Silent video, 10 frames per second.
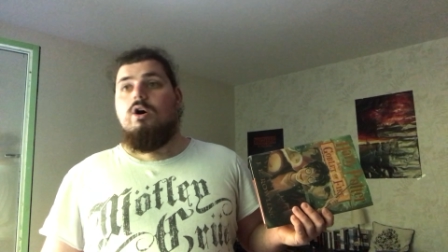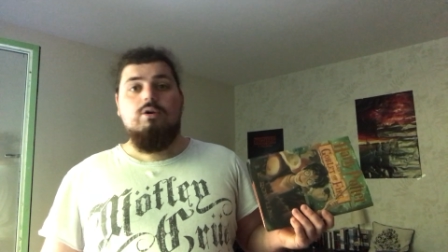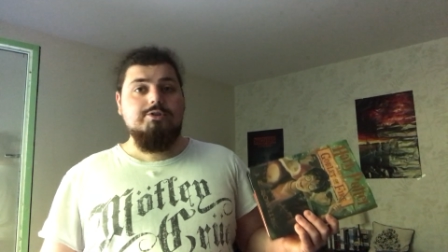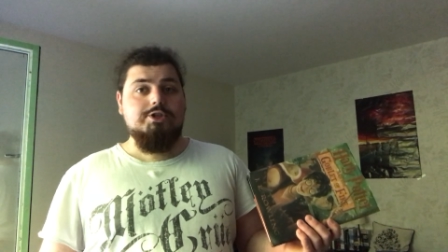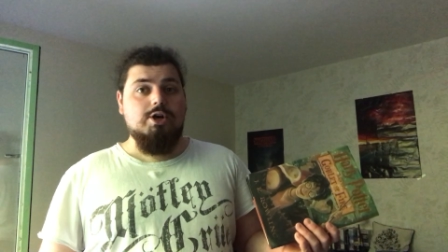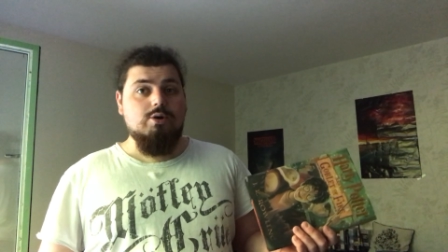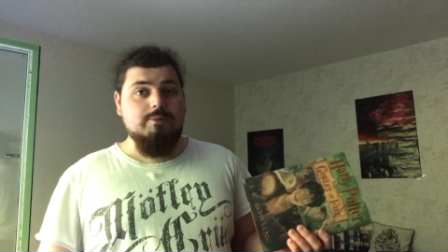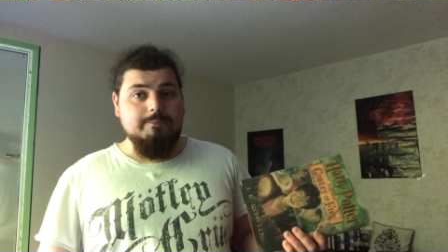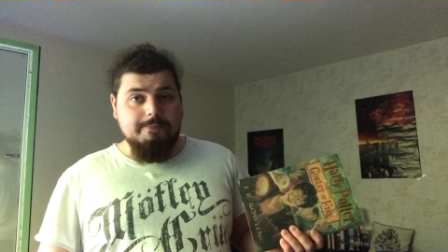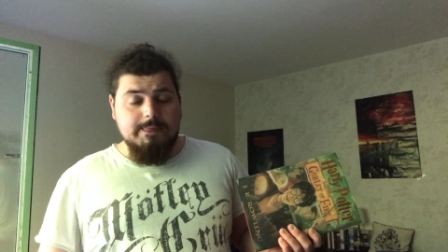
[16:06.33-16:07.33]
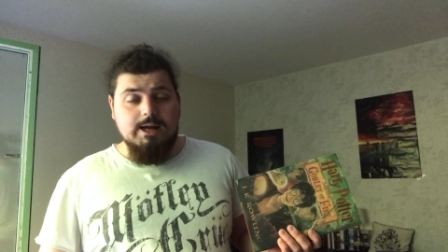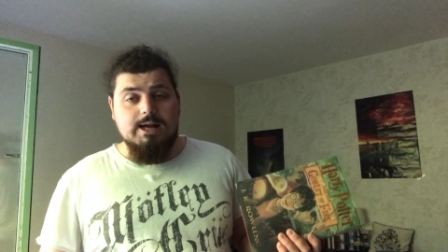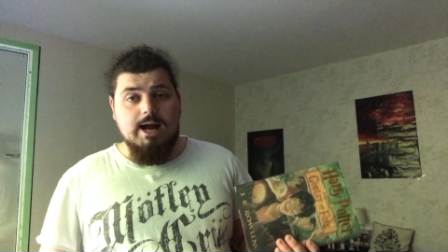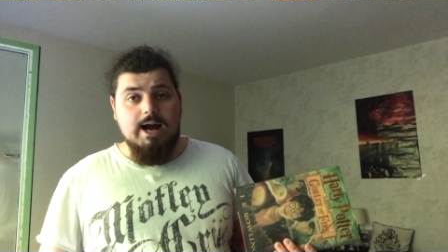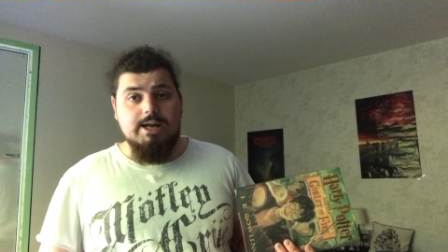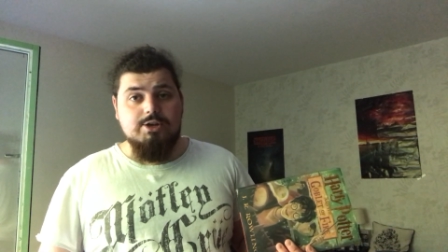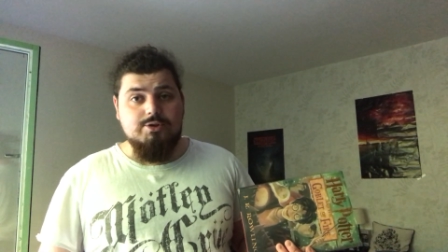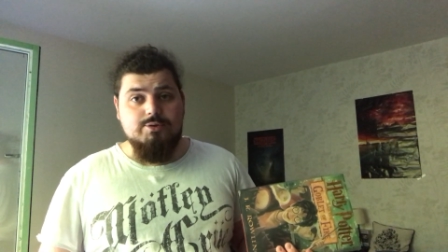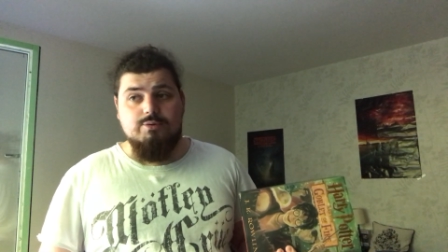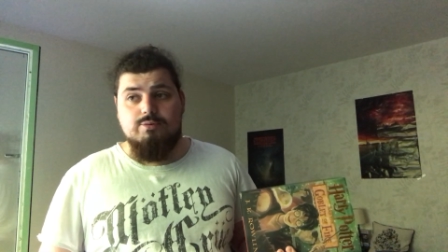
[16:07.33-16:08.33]
Also, I
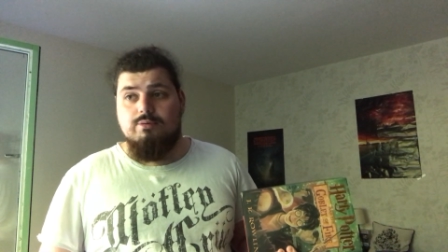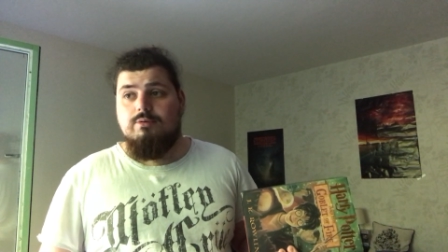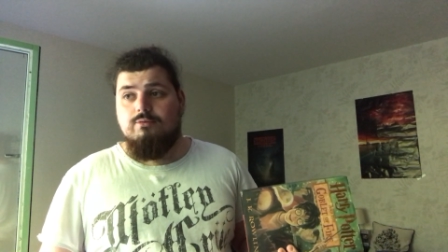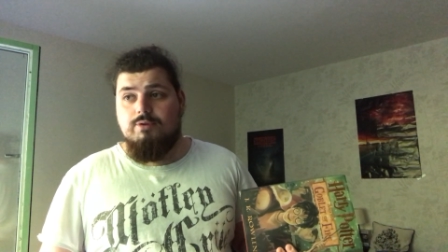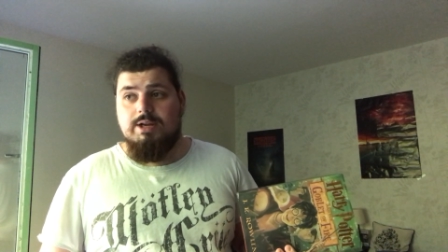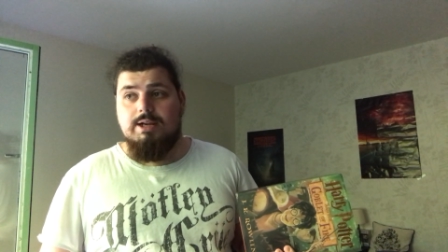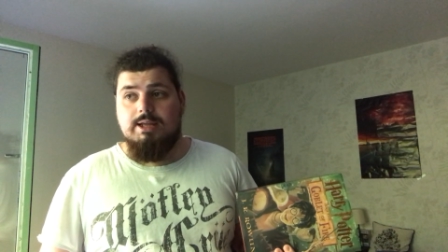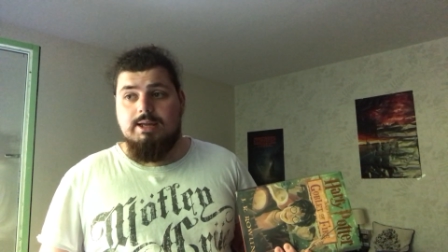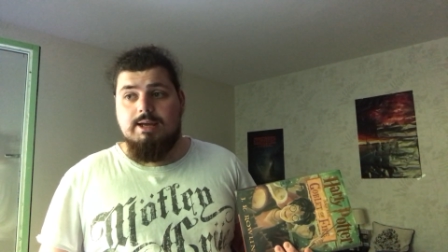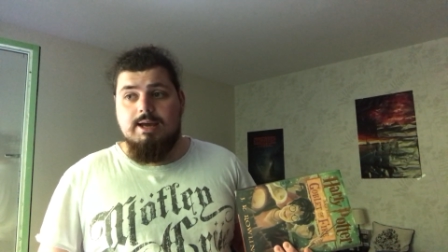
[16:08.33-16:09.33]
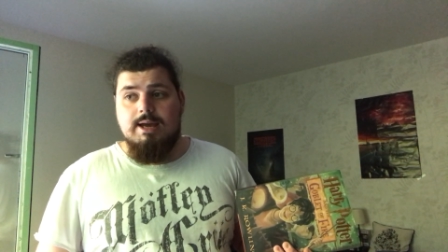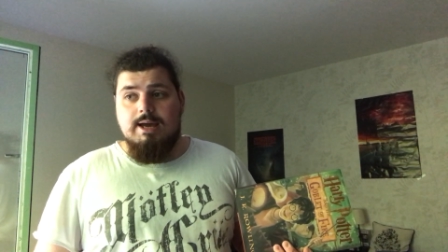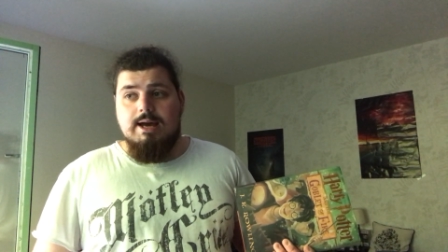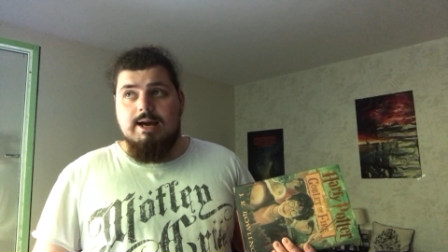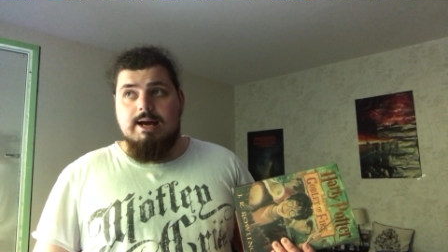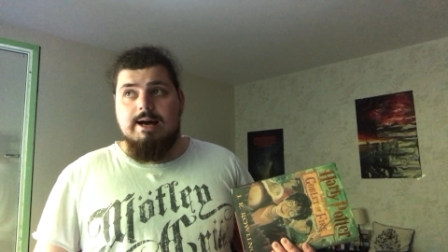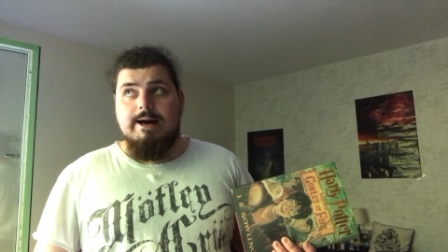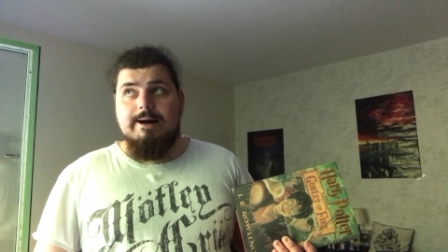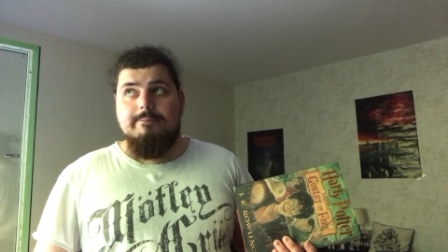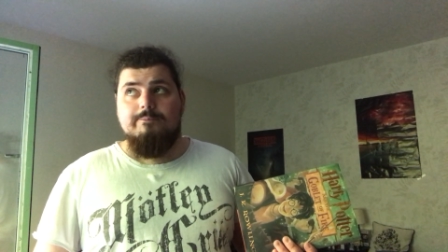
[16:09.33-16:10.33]
do really,
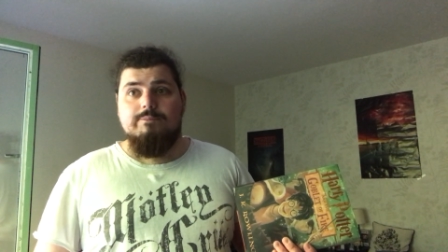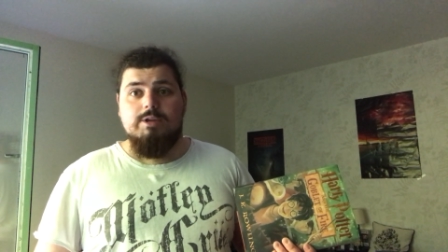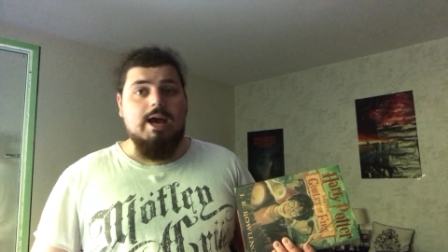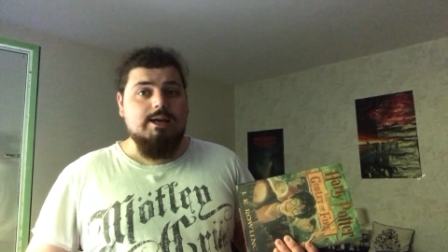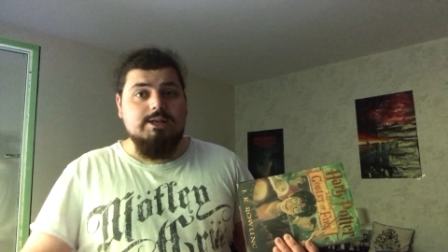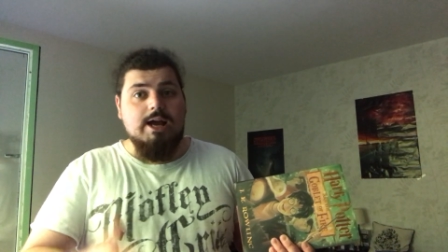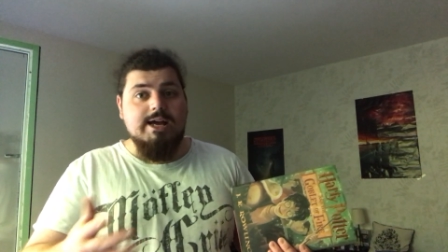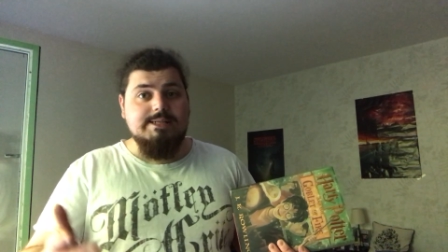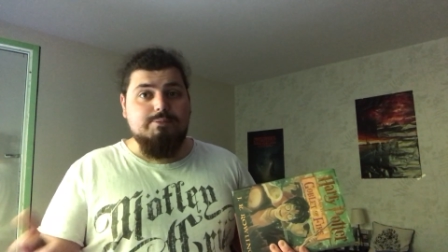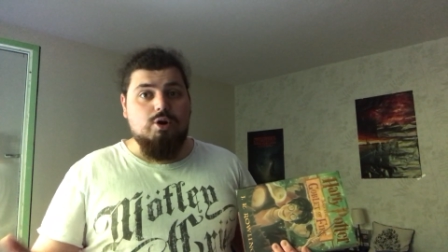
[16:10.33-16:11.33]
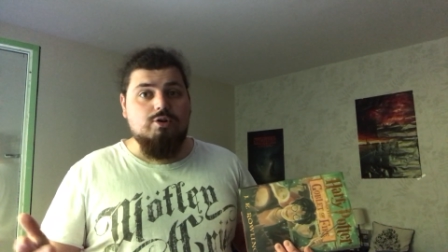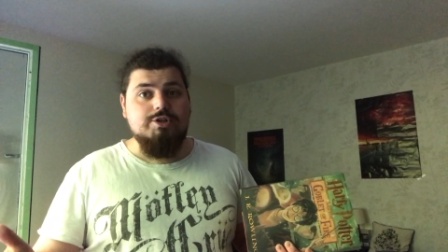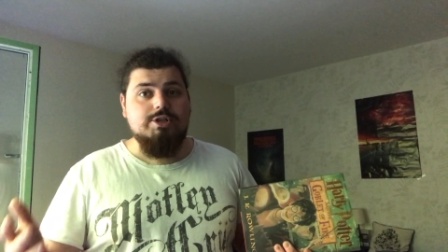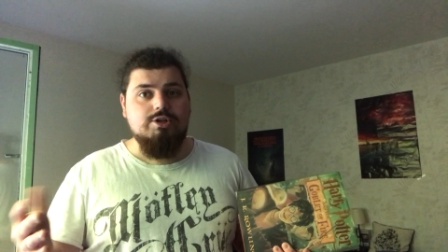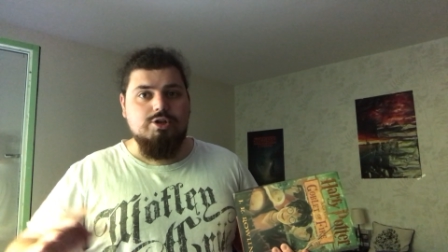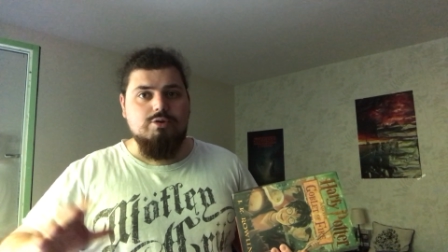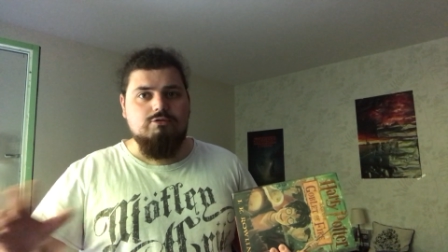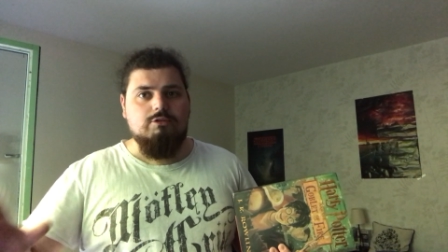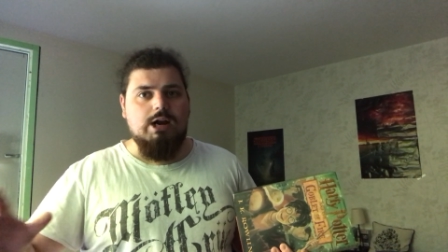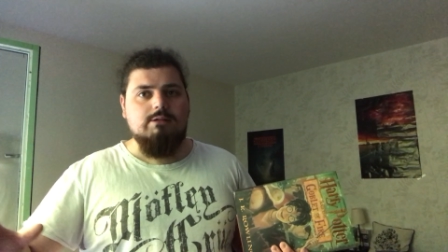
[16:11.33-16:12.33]
yeah, it explores new
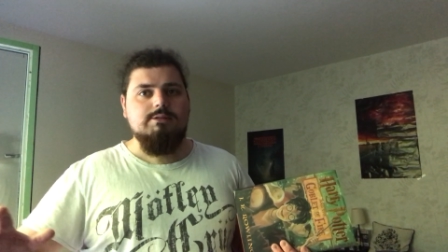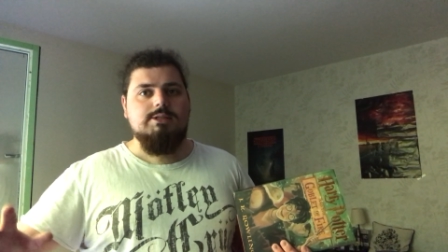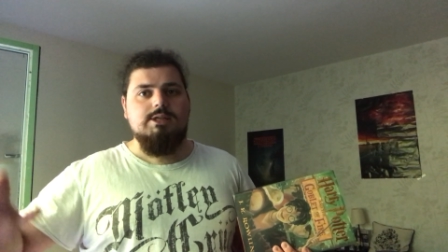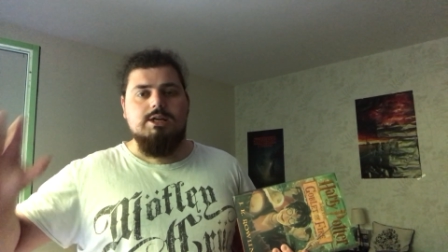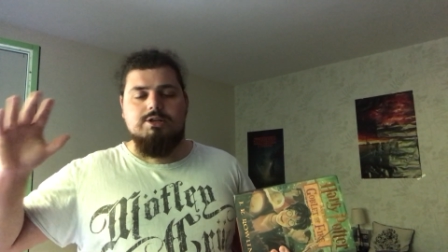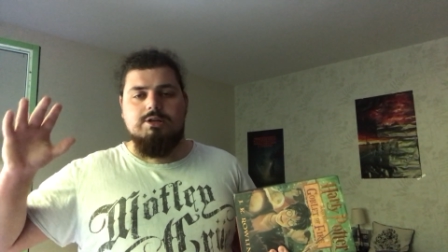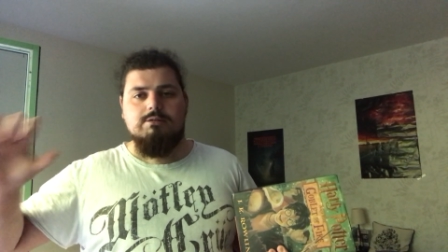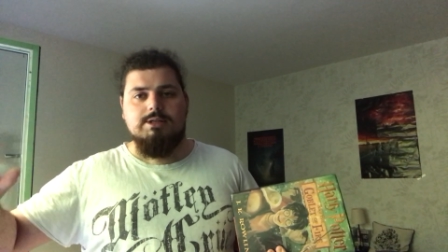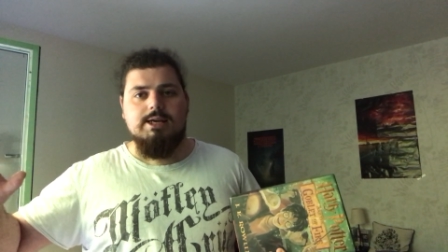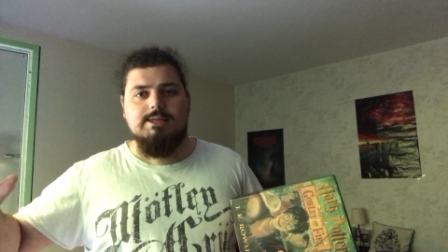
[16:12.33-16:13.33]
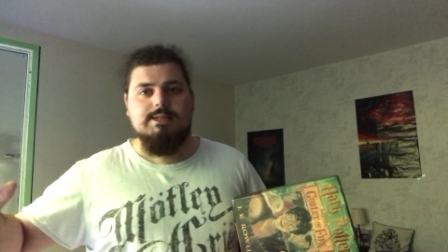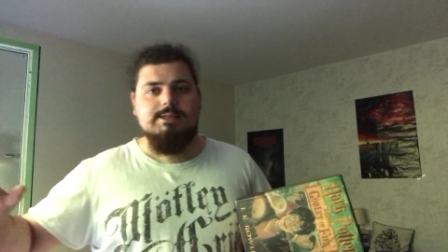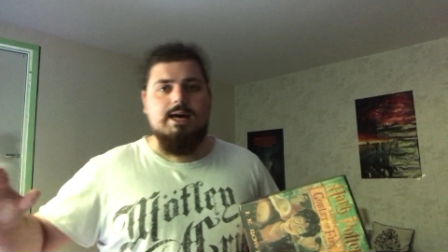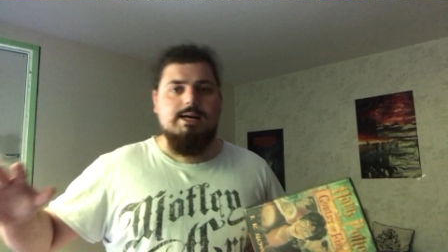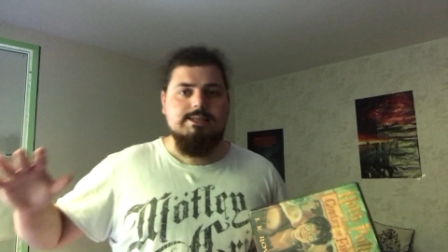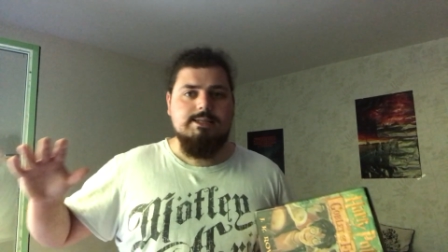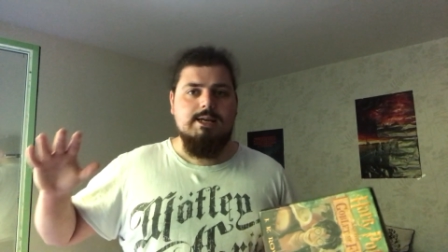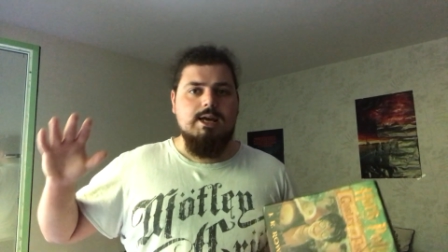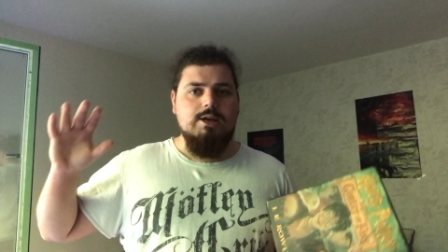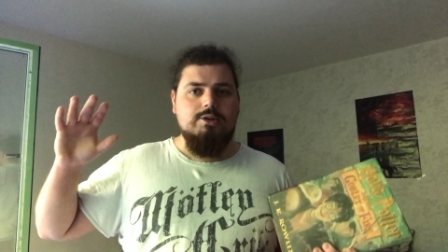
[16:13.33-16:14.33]
grounds. It showcases us
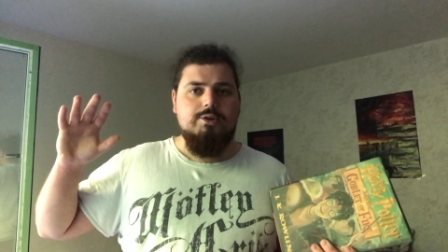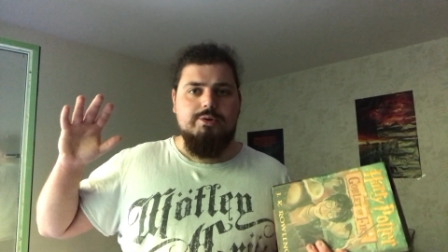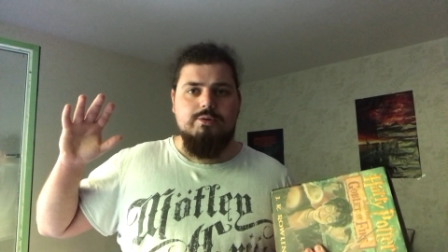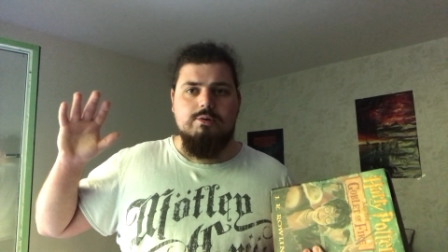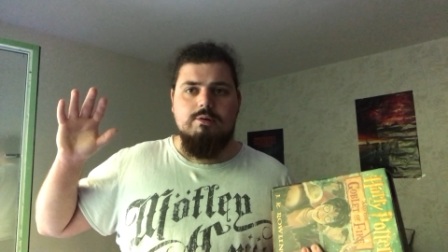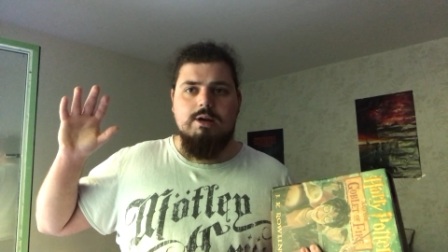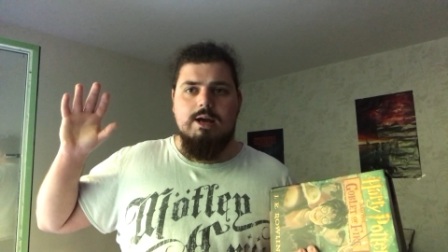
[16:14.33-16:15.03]
to